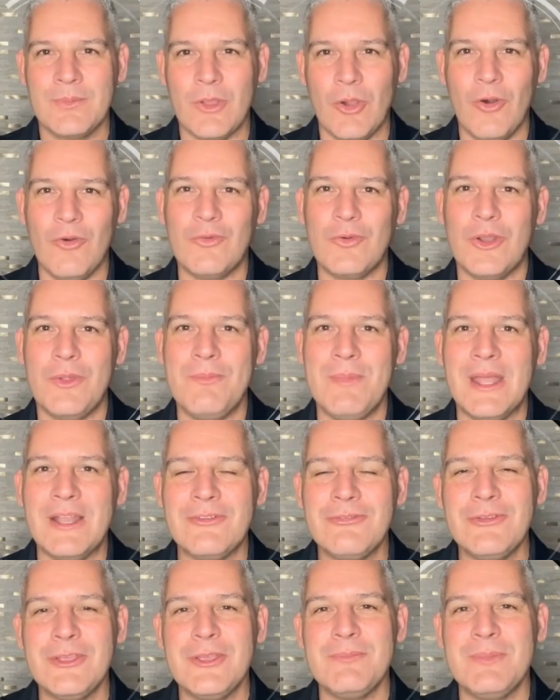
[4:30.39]
Over in
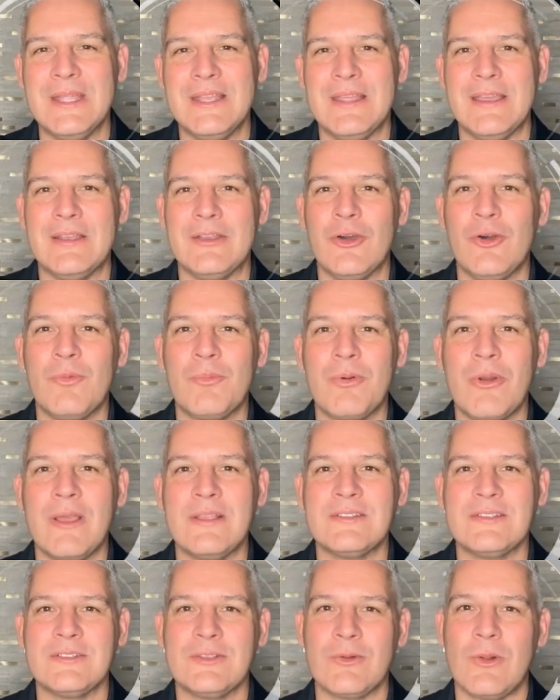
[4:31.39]
Menifee, median home
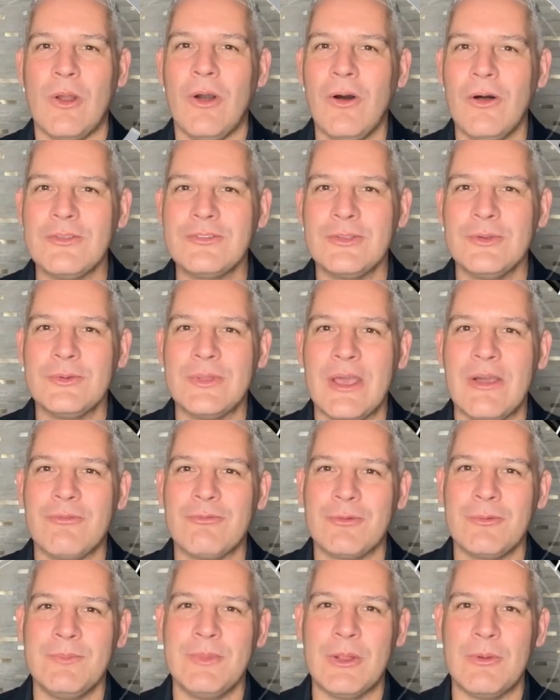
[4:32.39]
prices are also down
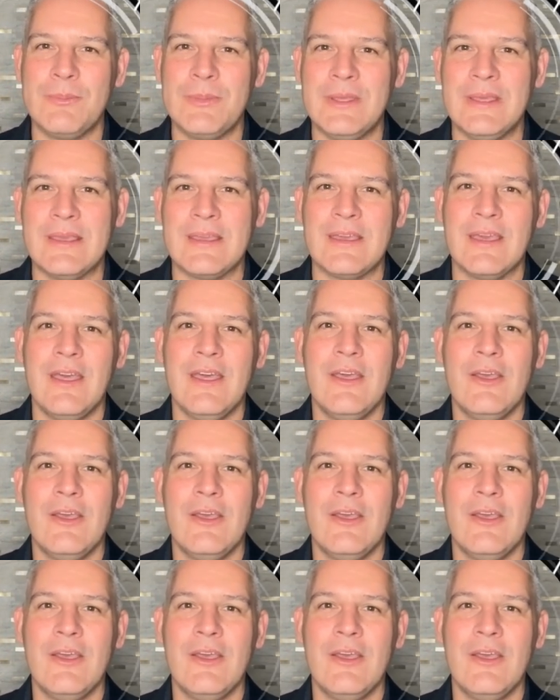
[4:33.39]
from their peak,